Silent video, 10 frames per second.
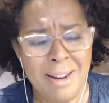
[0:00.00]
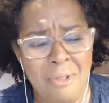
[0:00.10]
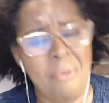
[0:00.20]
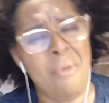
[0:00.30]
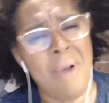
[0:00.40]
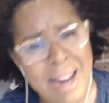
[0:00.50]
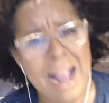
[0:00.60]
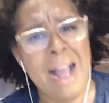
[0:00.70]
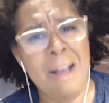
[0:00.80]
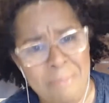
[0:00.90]
what
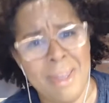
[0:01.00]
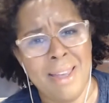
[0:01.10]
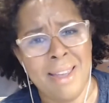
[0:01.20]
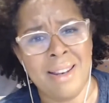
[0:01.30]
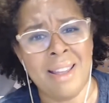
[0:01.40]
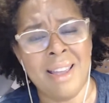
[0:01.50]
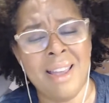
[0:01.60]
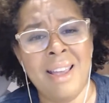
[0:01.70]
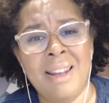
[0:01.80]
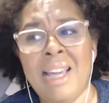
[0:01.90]
happened?
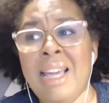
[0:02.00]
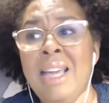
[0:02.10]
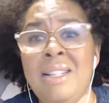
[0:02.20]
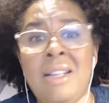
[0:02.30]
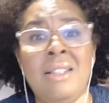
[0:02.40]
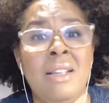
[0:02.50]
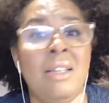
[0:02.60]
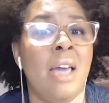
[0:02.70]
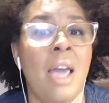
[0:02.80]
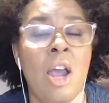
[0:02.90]
Like, he doesn't
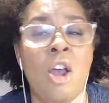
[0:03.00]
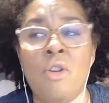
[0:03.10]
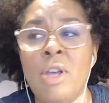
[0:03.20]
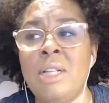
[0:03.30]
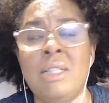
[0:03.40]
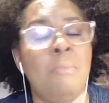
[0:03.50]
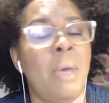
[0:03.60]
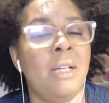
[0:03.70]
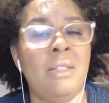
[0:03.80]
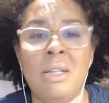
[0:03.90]
care. He doesn't
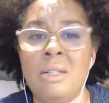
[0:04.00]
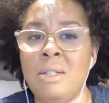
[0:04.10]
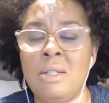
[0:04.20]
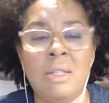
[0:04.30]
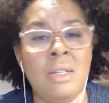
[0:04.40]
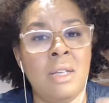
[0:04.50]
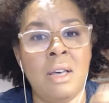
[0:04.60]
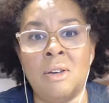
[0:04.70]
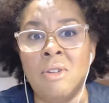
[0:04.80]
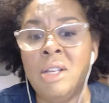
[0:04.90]
pay attention to
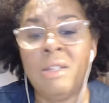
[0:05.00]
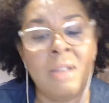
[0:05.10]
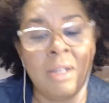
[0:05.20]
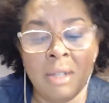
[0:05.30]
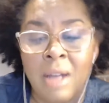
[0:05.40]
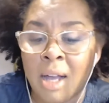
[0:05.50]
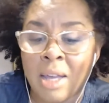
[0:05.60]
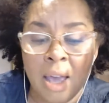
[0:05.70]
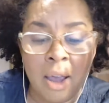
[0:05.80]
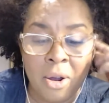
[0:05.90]
detail. He does not
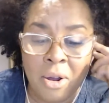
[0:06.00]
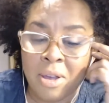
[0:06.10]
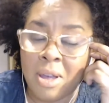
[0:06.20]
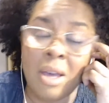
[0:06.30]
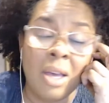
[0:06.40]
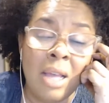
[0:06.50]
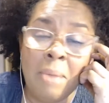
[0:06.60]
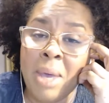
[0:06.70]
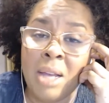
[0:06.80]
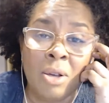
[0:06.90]
care. That
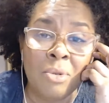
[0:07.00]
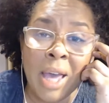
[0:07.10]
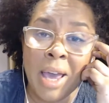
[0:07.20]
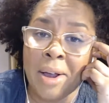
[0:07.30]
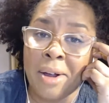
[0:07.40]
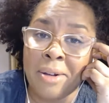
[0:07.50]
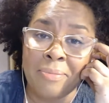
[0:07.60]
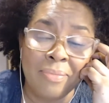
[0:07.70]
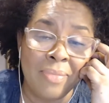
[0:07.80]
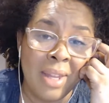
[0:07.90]
man don't care.
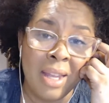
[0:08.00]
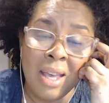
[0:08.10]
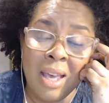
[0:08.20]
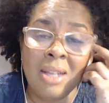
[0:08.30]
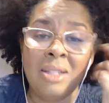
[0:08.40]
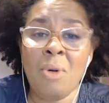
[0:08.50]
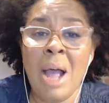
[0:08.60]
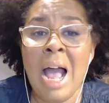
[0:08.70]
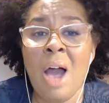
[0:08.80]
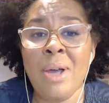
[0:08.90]
So
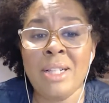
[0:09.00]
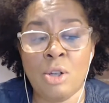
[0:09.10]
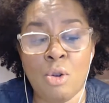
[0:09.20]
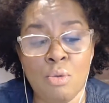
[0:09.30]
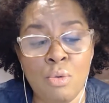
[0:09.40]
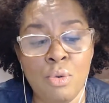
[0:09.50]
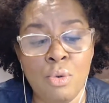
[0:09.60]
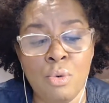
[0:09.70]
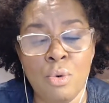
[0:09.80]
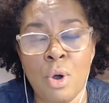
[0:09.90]
how as a
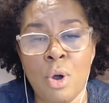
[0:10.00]
crew